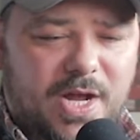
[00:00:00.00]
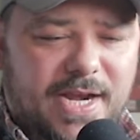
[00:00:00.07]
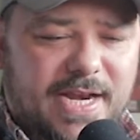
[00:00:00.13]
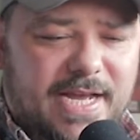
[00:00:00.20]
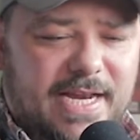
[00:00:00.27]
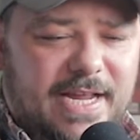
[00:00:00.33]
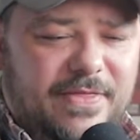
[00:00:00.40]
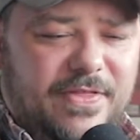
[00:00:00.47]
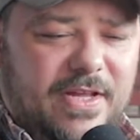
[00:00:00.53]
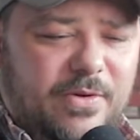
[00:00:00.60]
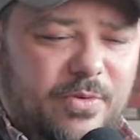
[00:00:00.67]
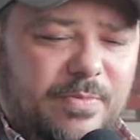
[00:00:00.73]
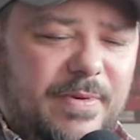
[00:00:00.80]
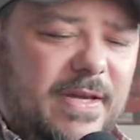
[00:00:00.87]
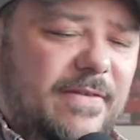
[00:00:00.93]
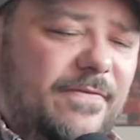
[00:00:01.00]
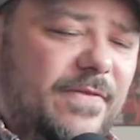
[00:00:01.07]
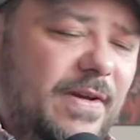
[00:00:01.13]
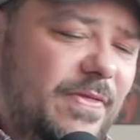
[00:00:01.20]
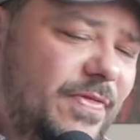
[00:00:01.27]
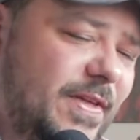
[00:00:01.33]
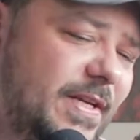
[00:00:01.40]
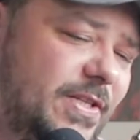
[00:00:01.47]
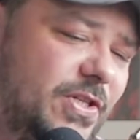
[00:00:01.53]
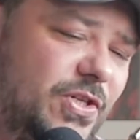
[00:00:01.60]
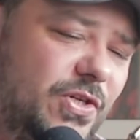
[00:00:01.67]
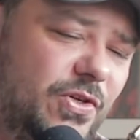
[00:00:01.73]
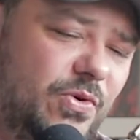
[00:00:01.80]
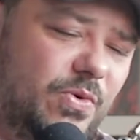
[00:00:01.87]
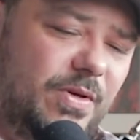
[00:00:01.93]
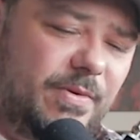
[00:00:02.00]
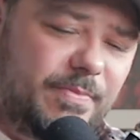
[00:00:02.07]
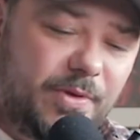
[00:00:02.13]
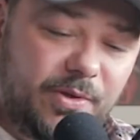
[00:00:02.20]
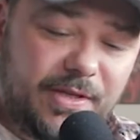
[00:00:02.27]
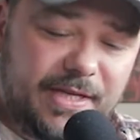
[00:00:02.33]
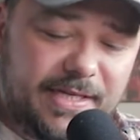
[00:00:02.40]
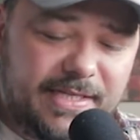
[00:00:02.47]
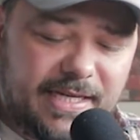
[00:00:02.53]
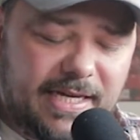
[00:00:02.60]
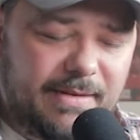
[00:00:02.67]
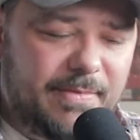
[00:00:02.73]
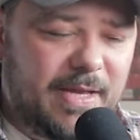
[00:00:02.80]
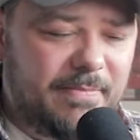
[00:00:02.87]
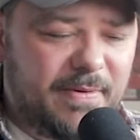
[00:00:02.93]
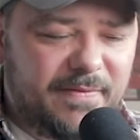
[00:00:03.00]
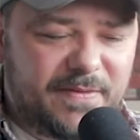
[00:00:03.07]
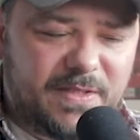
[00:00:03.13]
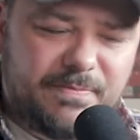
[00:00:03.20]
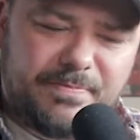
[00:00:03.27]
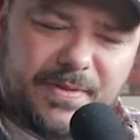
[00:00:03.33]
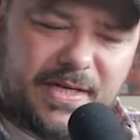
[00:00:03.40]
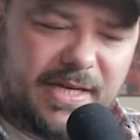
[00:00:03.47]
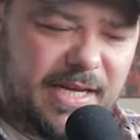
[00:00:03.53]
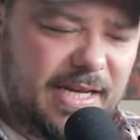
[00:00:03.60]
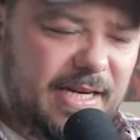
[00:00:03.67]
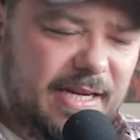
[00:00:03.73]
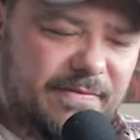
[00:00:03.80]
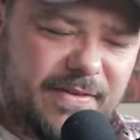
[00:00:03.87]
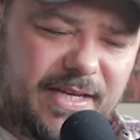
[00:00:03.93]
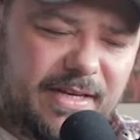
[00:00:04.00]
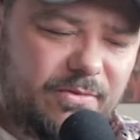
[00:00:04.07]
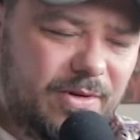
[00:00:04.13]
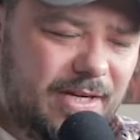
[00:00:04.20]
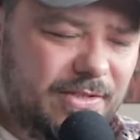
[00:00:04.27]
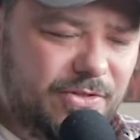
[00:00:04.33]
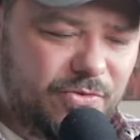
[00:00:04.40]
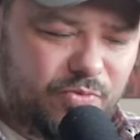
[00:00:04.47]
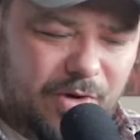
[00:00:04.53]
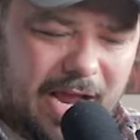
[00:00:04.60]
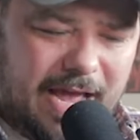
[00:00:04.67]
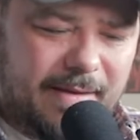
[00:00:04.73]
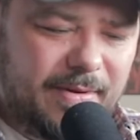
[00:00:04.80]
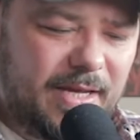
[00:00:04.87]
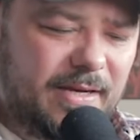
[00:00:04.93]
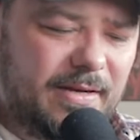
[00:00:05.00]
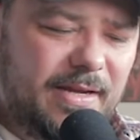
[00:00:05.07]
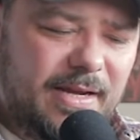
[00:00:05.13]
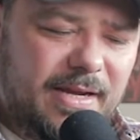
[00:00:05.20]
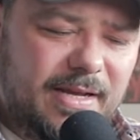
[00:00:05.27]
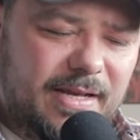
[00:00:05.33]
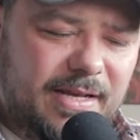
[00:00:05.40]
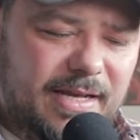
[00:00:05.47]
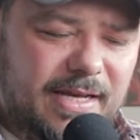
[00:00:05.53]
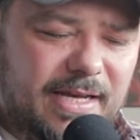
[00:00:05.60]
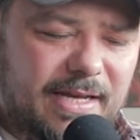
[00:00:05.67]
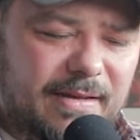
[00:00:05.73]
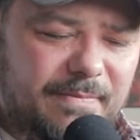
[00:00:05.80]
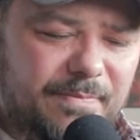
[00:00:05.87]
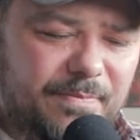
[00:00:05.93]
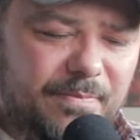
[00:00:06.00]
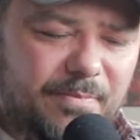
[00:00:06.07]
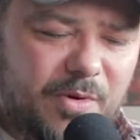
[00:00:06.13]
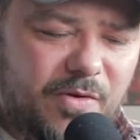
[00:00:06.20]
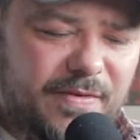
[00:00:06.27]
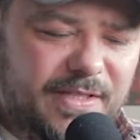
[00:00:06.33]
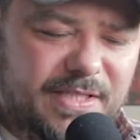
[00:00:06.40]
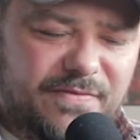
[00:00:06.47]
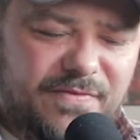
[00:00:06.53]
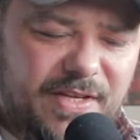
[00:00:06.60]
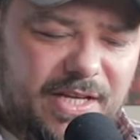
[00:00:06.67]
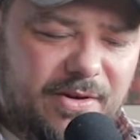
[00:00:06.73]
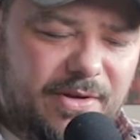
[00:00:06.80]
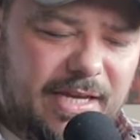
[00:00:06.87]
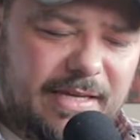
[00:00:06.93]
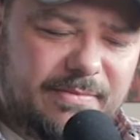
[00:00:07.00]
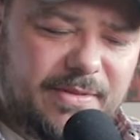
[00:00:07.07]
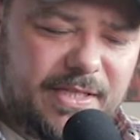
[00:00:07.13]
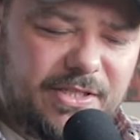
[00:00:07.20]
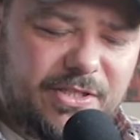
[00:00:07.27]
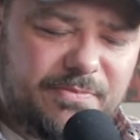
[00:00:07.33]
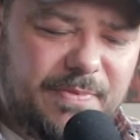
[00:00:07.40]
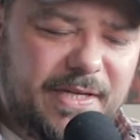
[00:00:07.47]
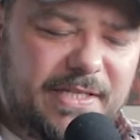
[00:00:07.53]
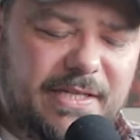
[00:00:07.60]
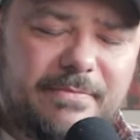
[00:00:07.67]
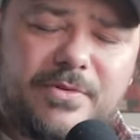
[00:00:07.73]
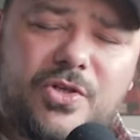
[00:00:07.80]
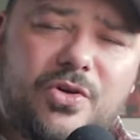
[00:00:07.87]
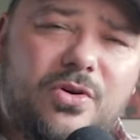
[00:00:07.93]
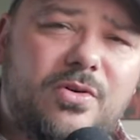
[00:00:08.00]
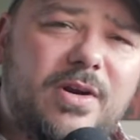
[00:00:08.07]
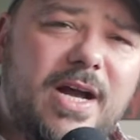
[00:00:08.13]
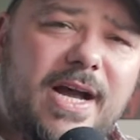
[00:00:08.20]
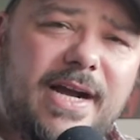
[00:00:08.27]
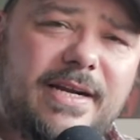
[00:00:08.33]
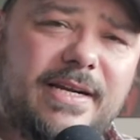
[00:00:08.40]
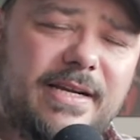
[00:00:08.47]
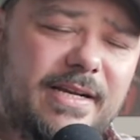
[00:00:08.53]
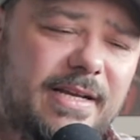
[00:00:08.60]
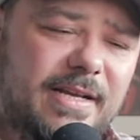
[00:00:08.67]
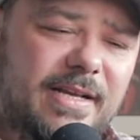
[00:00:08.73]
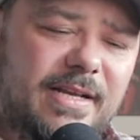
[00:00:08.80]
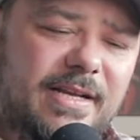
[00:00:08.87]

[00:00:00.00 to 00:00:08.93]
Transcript: Whatnot. I thought it would be a fun thing to do. Napoleon Dynamite, Beavis and Butthead. I've got Roger Rabbit, movies and video games. I just picked up Turok